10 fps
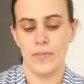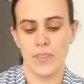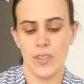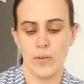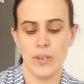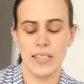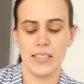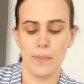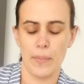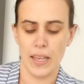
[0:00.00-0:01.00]
you'll need
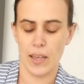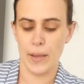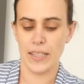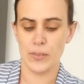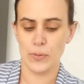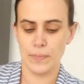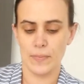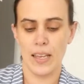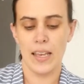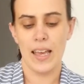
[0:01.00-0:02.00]
a pencil
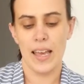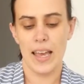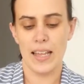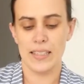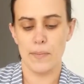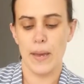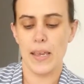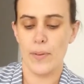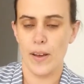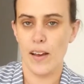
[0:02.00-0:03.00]
and some
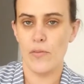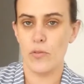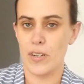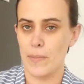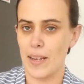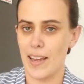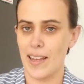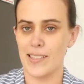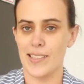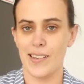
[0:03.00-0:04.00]
paper. I've already made a
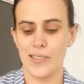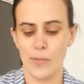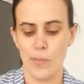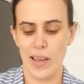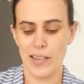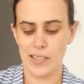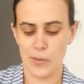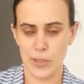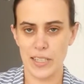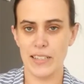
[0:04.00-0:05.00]
head start on mine. So
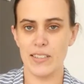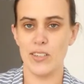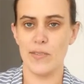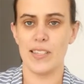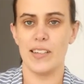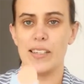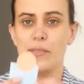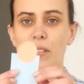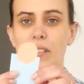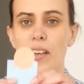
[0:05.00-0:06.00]
what you need to do is cut out
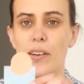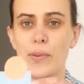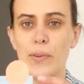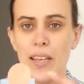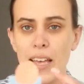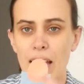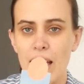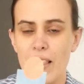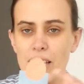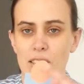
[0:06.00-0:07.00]
a circle,
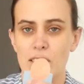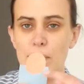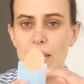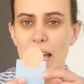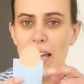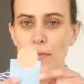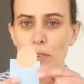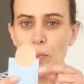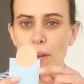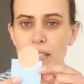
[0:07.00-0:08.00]
and that's going to be the head for
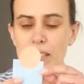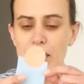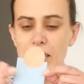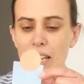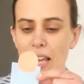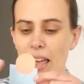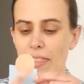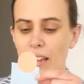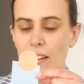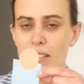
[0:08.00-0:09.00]
your person, and
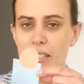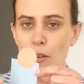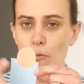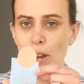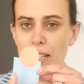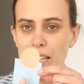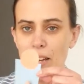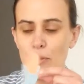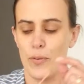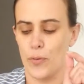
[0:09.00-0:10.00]
then cut out a
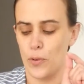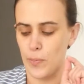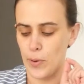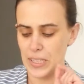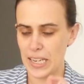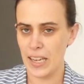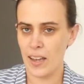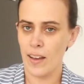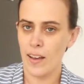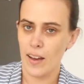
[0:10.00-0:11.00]
rectangle for the body.
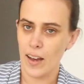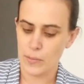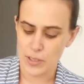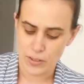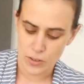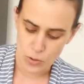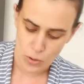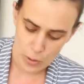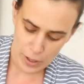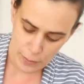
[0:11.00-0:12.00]
I'm just going to draw a
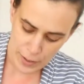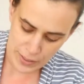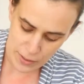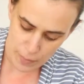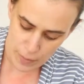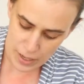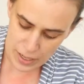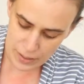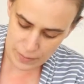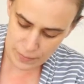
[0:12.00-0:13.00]
quick face on mine.
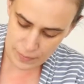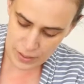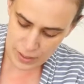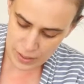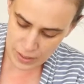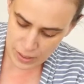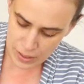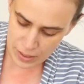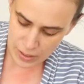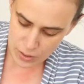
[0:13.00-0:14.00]

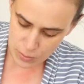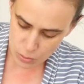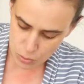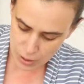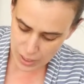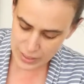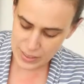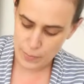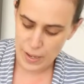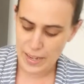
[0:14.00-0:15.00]
So we'll draw a nice
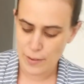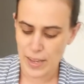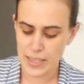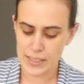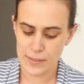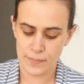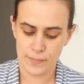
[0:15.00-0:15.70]
smiley face.